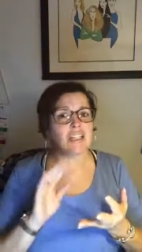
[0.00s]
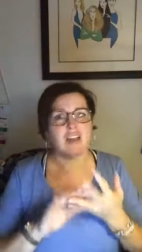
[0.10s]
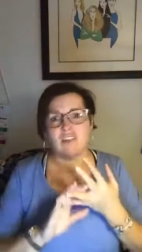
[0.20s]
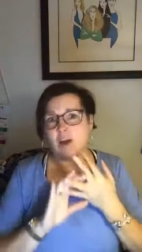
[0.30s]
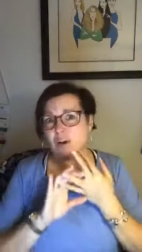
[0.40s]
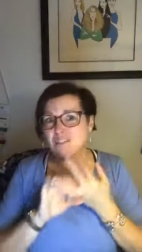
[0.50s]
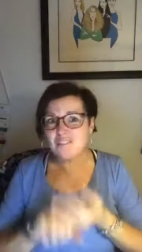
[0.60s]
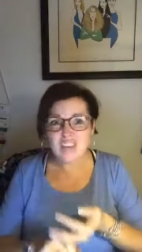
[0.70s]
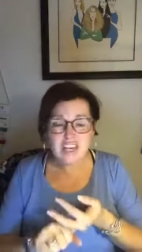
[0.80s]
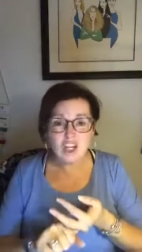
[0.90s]
I love how I
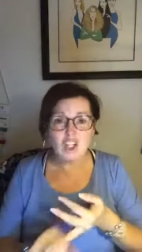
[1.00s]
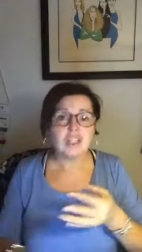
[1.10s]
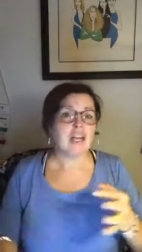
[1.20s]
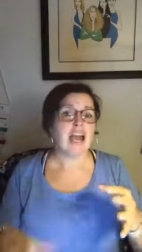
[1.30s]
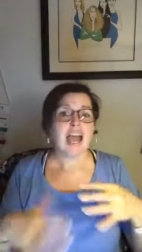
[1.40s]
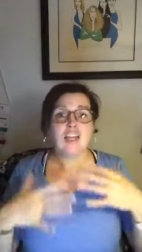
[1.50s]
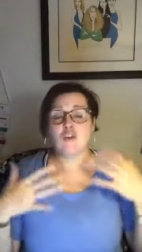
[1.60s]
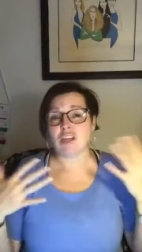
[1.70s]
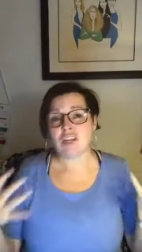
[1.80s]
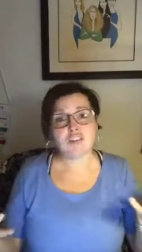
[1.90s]
feel.
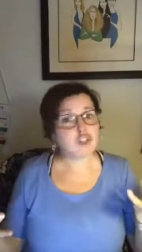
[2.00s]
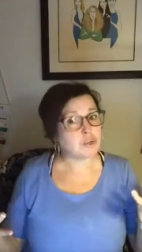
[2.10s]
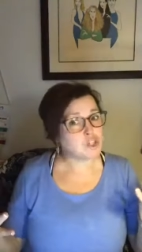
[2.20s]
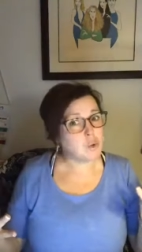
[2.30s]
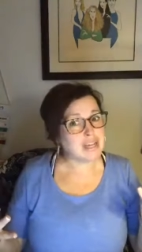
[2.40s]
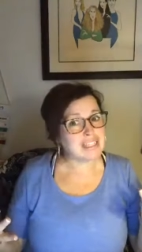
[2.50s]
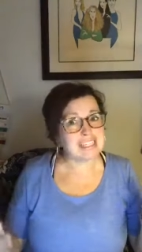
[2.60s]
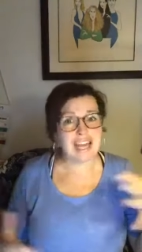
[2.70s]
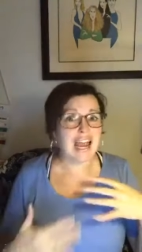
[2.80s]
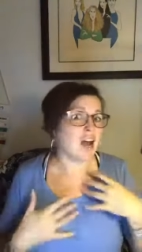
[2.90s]
And you can even do it
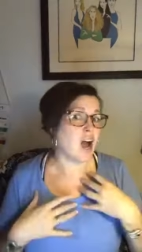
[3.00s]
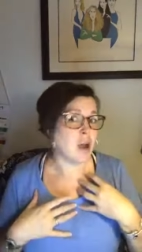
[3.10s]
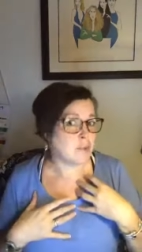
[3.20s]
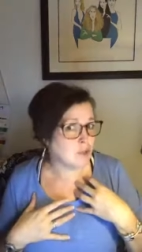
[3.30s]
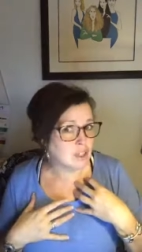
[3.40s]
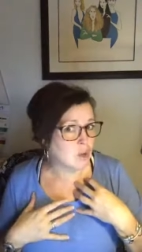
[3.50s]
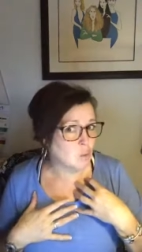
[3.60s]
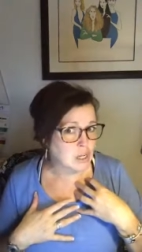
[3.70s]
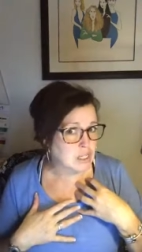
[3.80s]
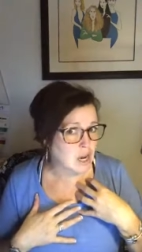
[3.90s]
twice a day. I'm only
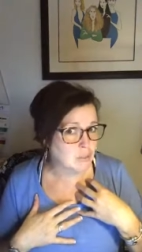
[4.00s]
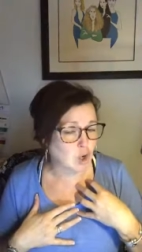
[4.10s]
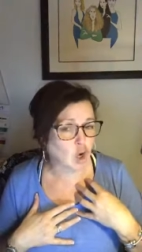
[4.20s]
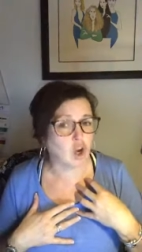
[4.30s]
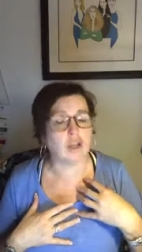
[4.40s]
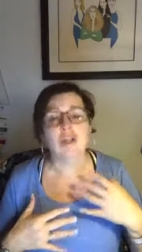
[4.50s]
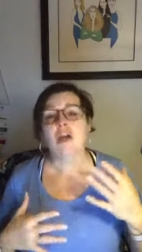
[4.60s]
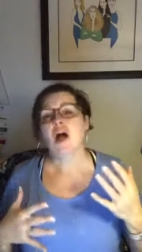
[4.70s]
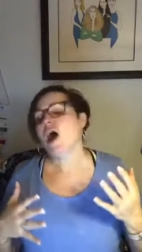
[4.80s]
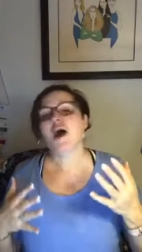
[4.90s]
a one time girl,
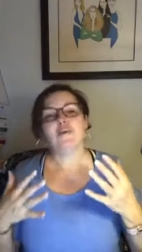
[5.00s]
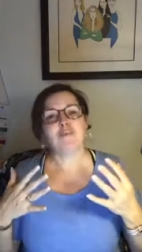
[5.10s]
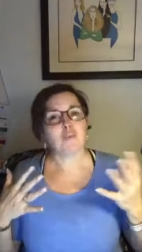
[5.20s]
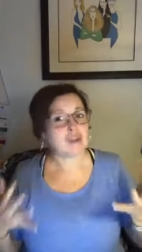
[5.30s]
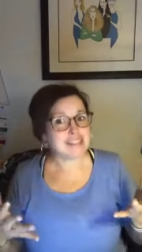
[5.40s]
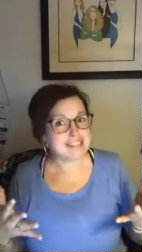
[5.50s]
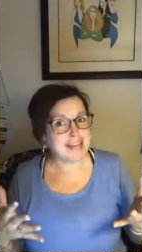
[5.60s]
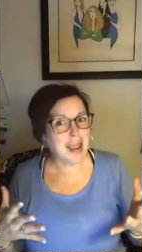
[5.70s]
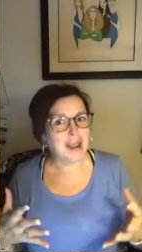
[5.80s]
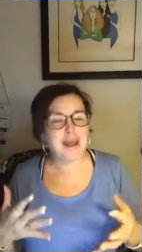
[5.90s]
um, once
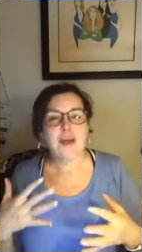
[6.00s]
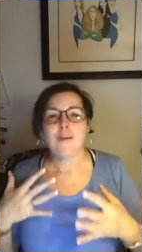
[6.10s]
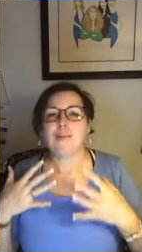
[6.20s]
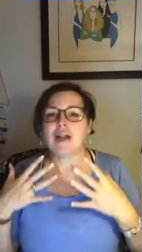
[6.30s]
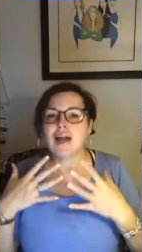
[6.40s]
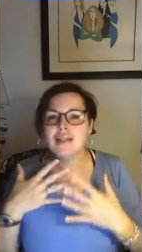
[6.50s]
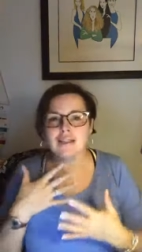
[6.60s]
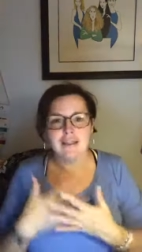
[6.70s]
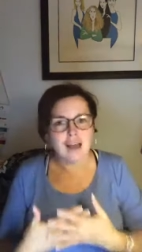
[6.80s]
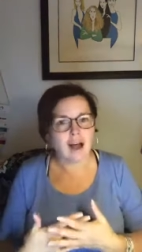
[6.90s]
a day, but I
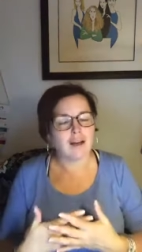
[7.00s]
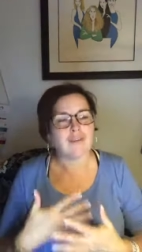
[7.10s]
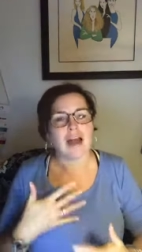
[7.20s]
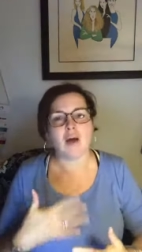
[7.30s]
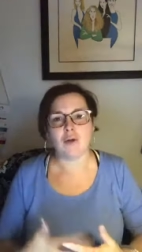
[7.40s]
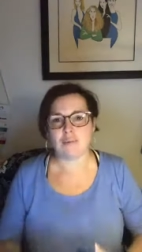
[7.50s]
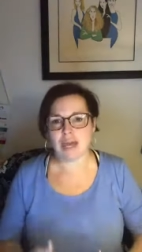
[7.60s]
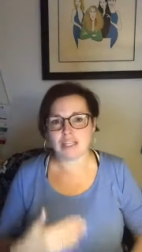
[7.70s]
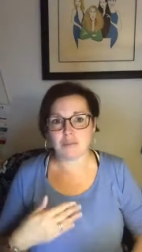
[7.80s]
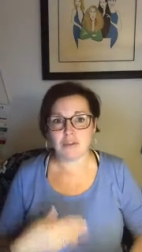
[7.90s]
love how it
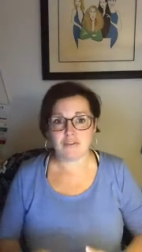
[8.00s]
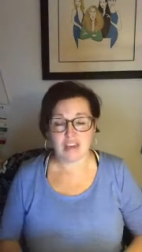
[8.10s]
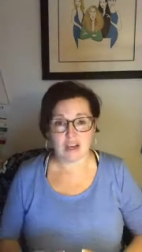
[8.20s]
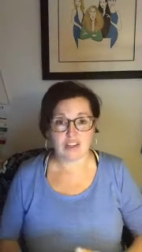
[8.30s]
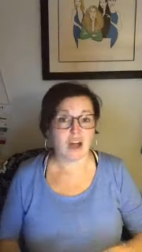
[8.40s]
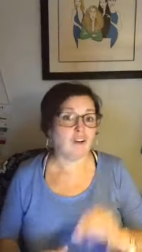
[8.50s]
makes me feel.